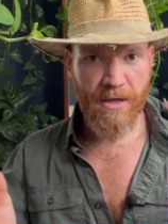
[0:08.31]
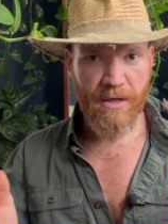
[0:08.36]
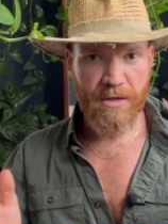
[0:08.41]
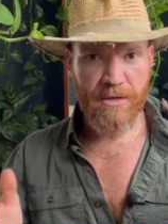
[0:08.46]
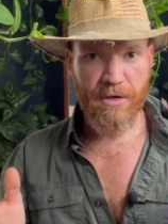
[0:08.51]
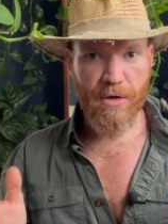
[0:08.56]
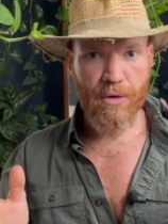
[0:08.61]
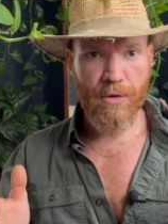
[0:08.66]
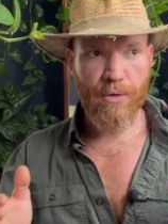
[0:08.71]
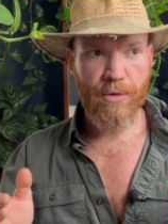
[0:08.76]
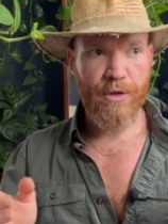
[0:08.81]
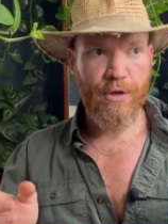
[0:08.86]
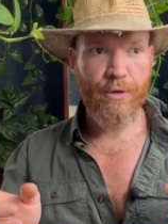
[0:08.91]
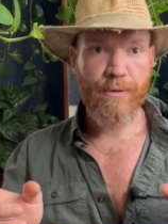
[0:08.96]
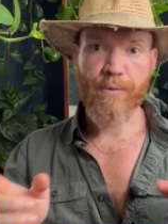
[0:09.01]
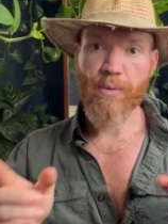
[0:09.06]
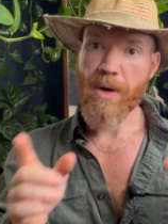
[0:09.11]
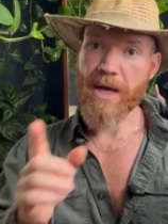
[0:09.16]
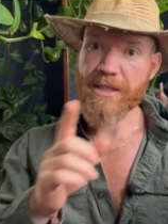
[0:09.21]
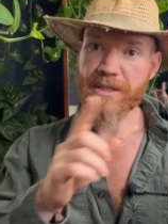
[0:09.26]
So
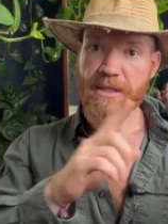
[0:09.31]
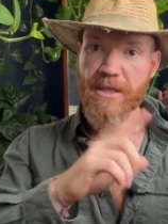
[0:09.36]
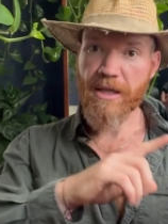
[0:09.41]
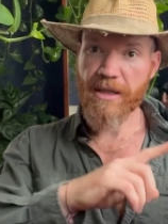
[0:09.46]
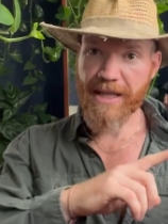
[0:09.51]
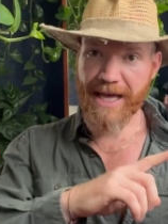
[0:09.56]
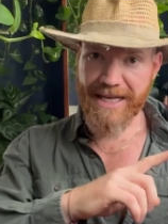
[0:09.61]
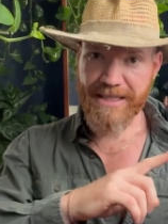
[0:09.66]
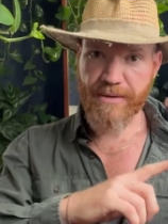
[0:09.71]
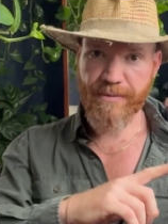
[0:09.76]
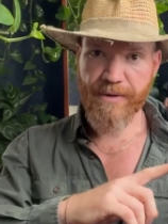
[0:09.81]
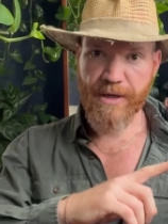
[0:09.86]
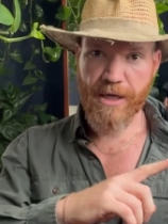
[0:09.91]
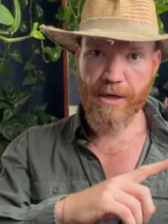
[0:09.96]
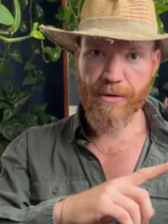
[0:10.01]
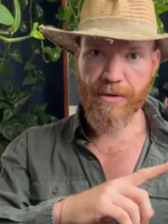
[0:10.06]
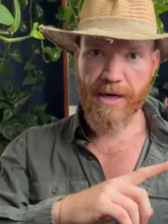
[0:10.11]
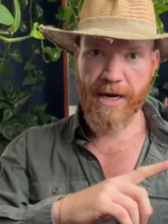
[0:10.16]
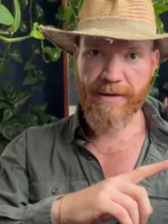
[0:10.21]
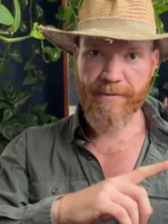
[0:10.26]
you've watched the last
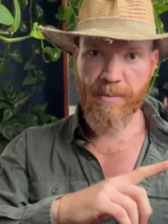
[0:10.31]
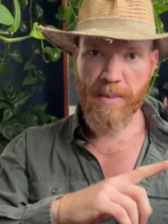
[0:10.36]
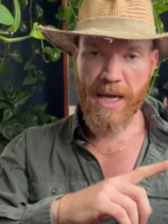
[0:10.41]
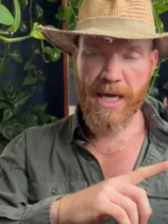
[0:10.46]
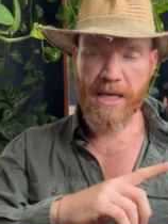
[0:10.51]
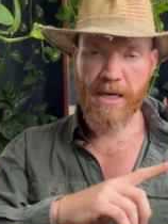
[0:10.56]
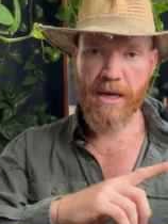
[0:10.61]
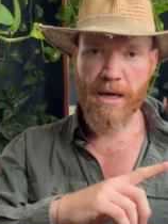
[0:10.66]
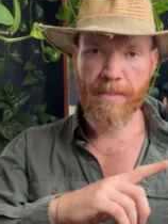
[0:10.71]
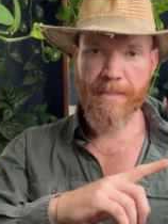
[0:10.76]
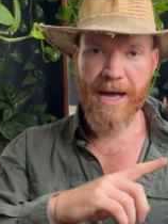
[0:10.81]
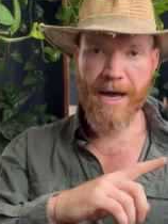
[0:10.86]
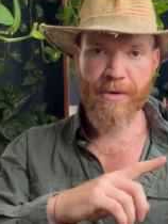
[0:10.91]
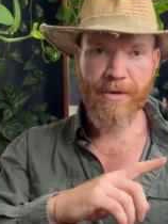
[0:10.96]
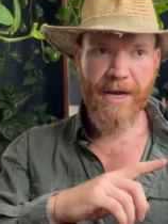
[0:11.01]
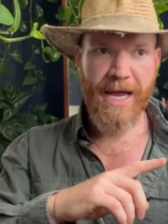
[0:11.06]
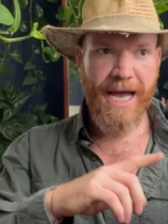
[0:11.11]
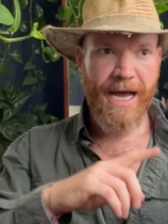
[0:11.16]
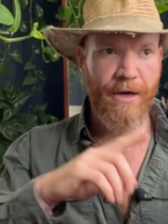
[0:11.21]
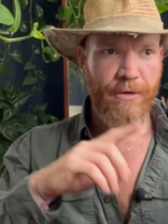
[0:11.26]
video that I've made
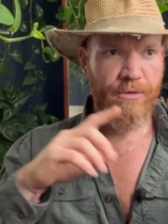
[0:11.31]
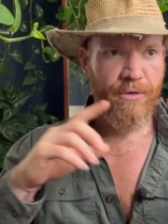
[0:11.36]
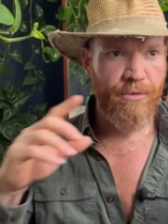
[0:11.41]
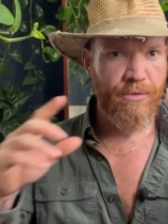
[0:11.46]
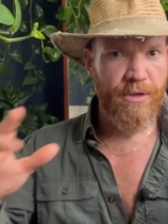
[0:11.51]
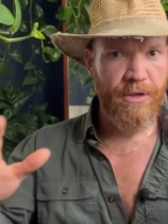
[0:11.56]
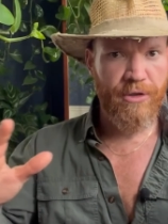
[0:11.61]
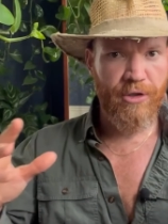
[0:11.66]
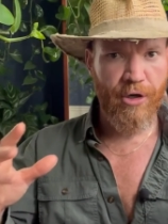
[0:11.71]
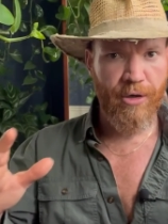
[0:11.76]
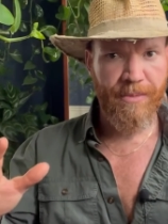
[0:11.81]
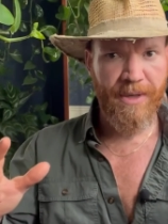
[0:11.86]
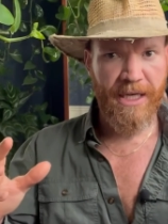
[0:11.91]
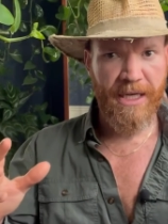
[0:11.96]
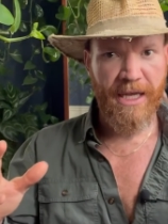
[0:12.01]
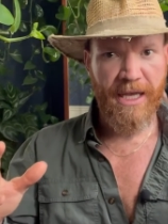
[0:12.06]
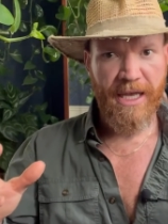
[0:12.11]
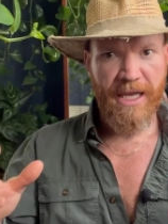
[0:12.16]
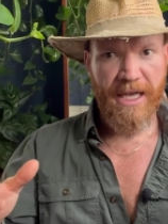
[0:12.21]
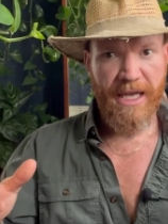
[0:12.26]
about how to
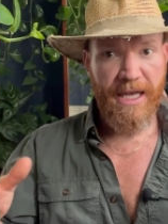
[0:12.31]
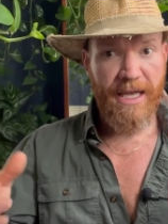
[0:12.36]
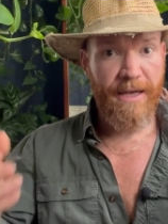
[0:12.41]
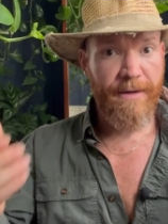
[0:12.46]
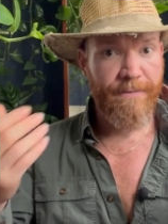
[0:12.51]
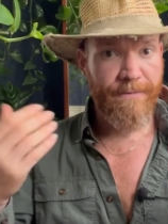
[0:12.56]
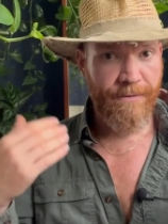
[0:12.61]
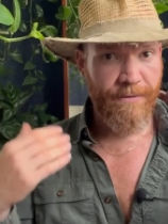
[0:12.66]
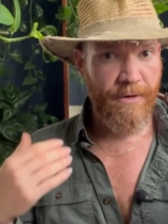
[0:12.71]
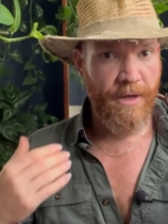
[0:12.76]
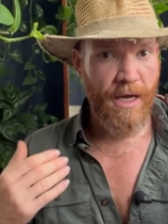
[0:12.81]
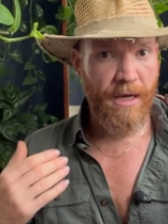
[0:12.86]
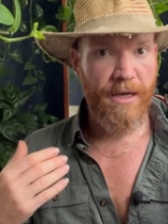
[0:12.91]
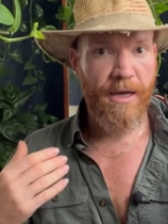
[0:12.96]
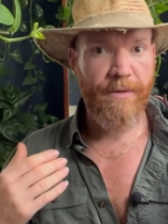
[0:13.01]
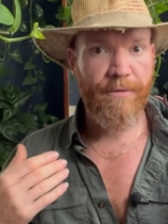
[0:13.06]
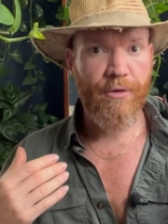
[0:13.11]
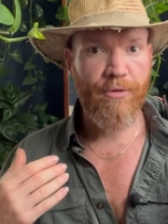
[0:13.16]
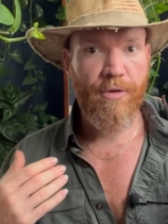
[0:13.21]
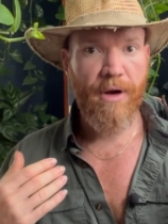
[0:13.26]
determine if a
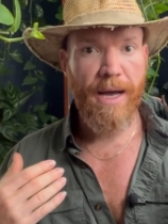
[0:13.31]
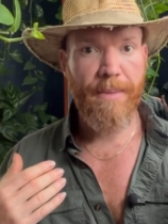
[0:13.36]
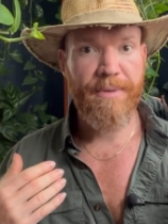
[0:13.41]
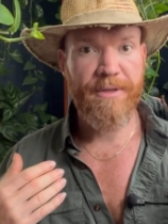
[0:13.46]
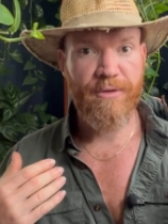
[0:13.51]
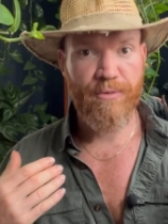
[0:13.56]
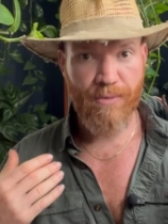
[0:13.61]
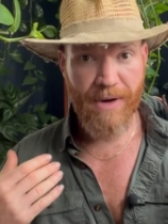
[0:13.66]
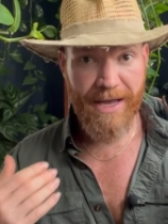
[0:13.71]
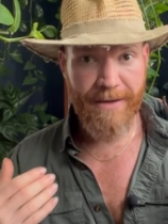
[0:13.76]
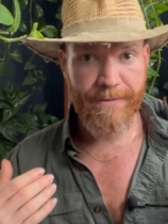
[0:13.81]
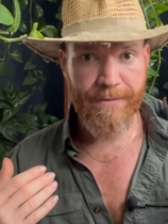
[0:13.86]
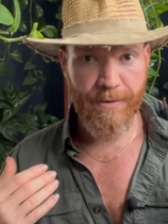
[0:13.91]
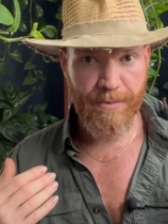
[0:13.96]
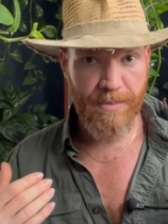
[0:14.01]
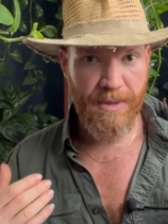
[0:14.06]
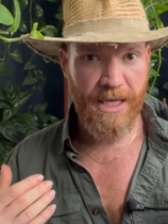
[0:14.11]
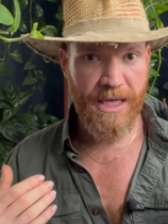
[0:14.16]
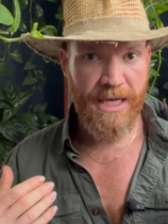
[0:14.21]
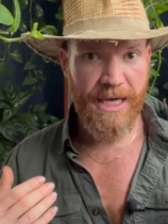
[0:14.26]
cover crop is right for
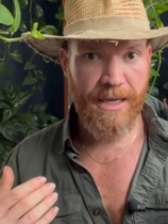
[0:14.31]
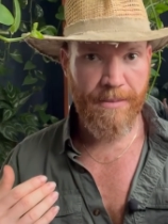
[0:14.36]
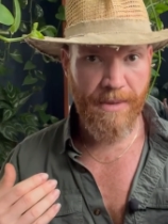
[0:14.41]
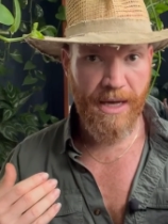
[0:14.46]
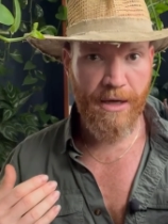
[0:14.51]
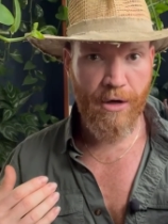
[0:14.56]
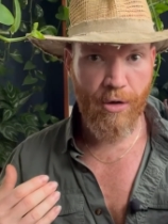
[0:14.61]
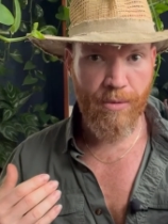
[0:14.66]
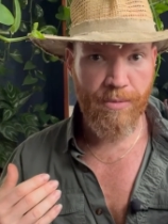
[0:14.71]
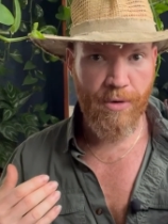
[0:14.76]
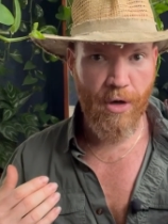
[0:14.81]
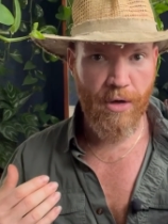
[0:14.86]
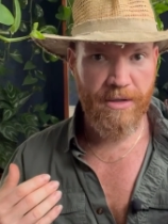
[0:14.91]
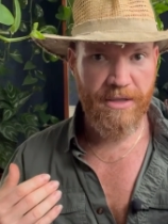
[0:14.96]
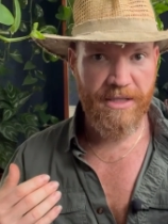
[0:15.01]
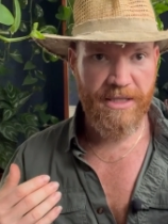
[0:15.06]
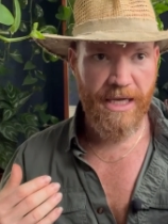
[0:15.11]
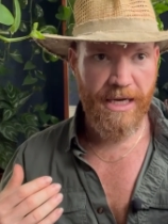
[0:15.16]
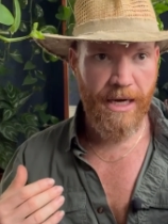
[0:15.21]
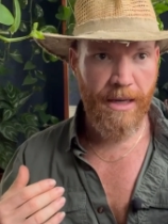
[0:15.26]
me and my home
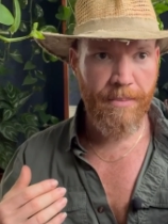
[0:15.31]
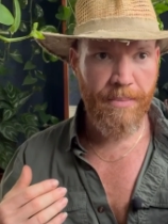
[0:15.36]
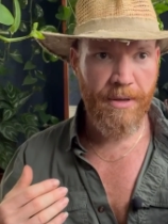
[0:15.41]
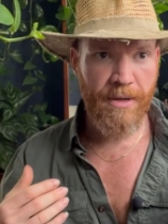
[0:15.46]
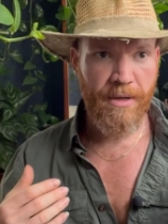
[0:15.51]
garden setup,